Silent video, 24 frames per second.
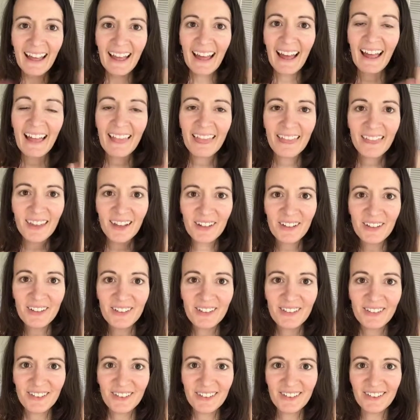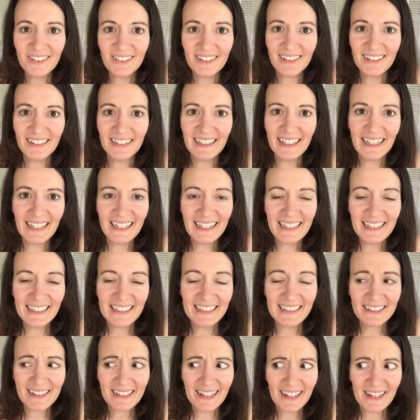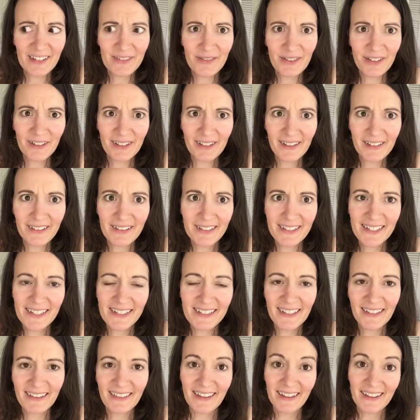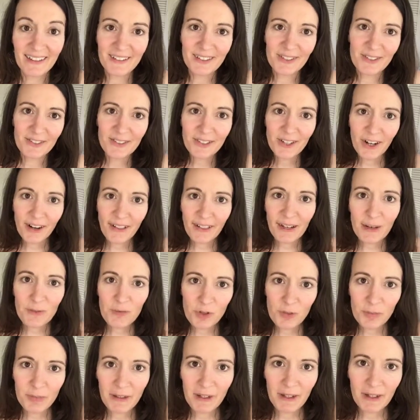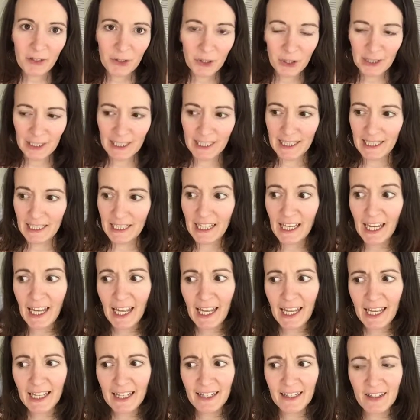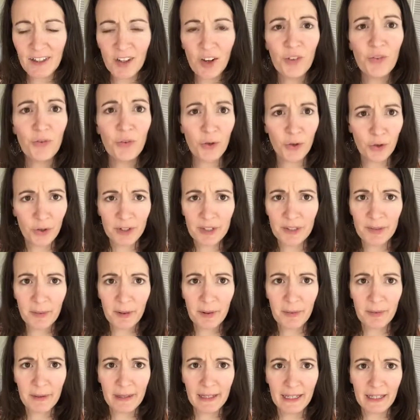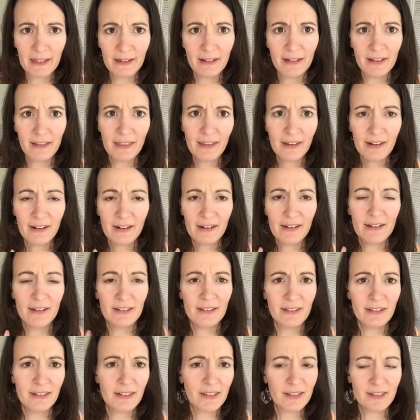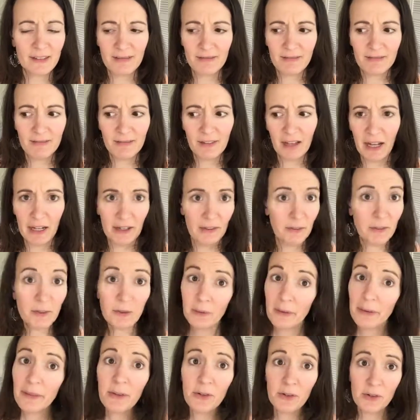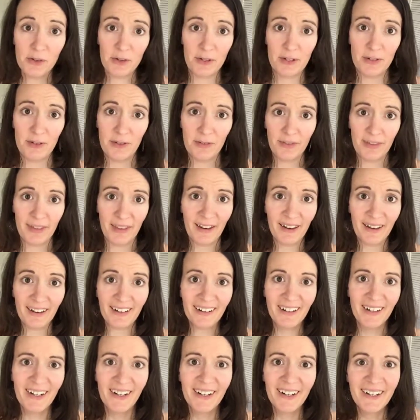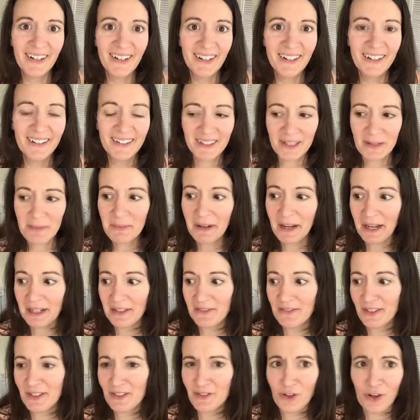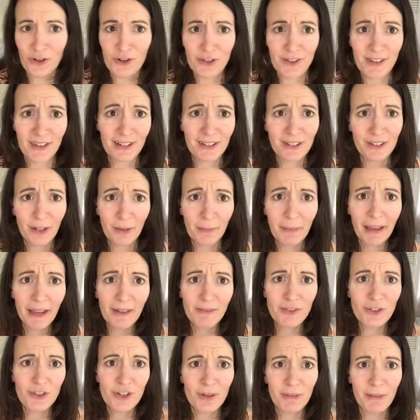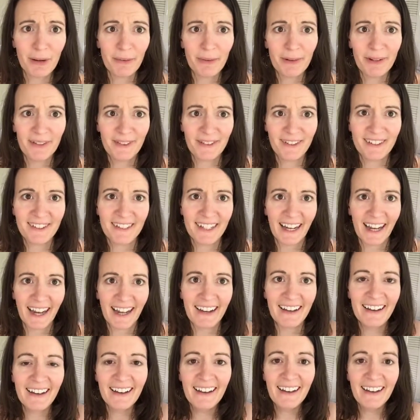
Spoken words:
Hello! It is kind of early in the States, I think. So sorry that I'm jumping on early. And of course, right when I get on, there is, I don't know what they're doing over there. Some kind of construction thing. So I may have to shut my window in a second.